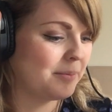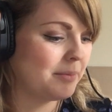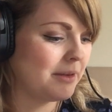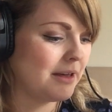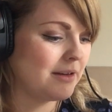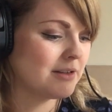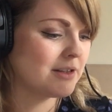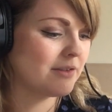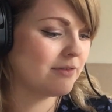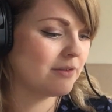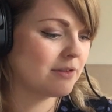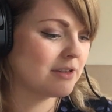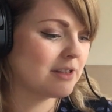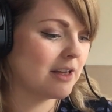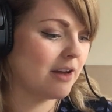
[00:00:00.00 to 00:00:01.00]

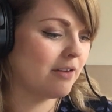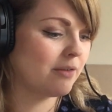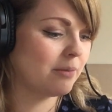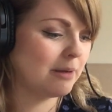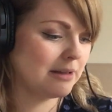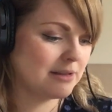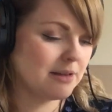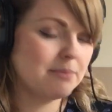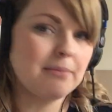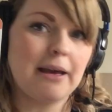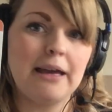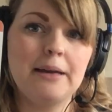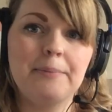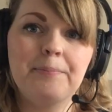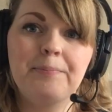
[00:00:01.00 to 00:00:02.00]
Beautiful stuff. Well done,
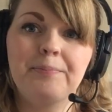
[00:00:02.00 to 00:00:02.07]
mate.